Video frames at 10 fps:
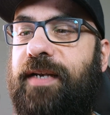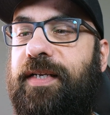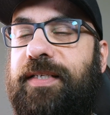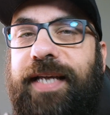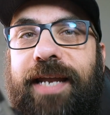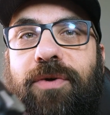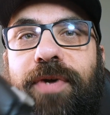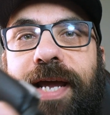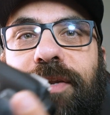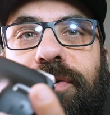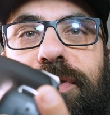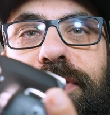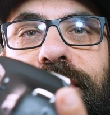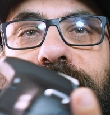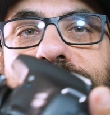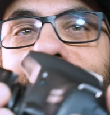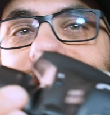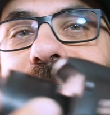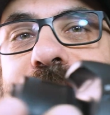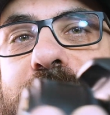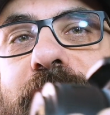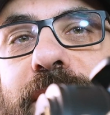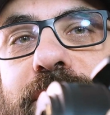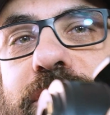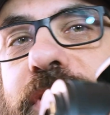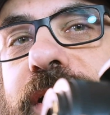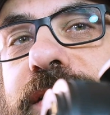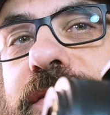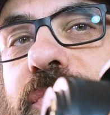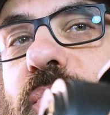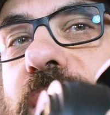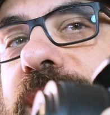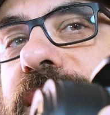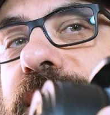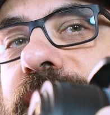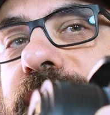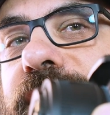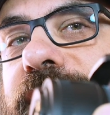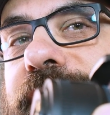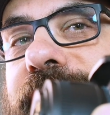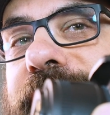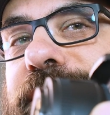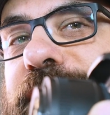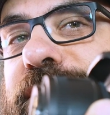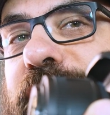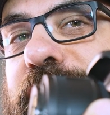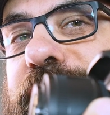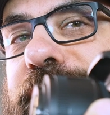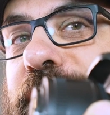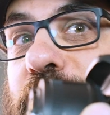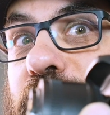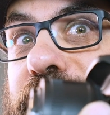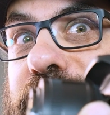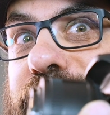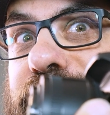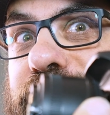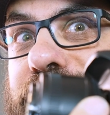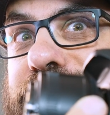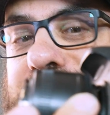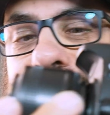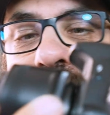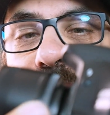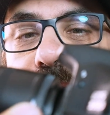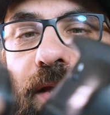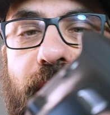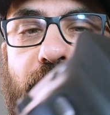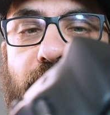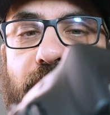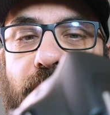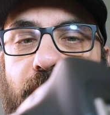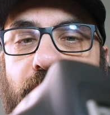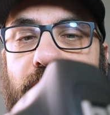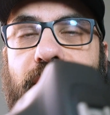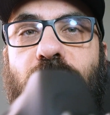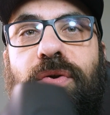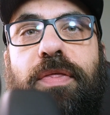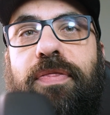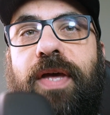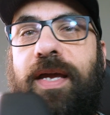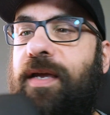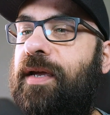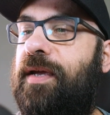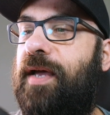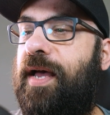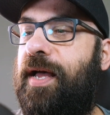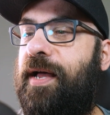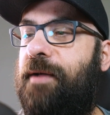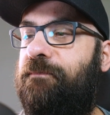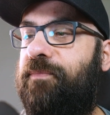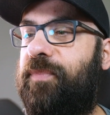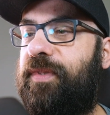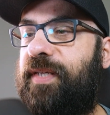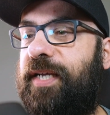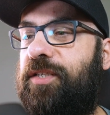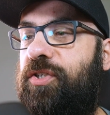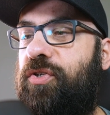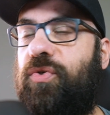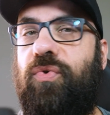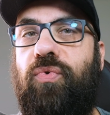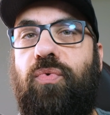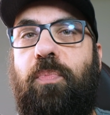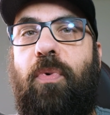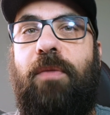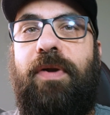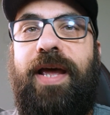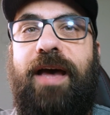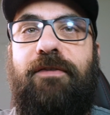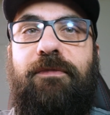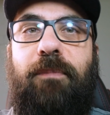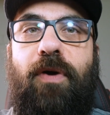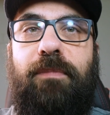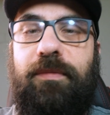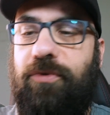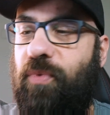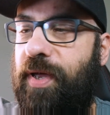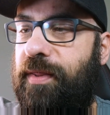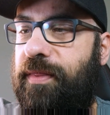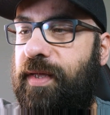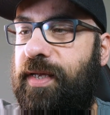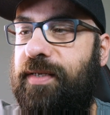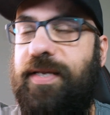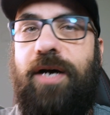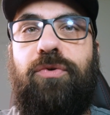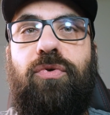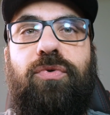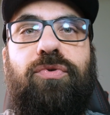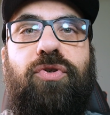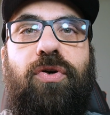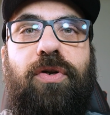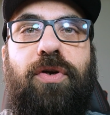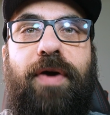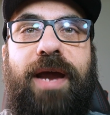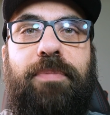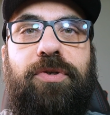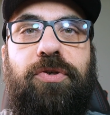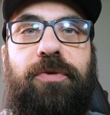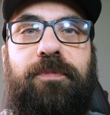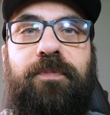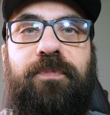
you can do some macro shots with the lens inverted, which is kind of crazy. The only thing that you probably have problems with is how to control your aperture.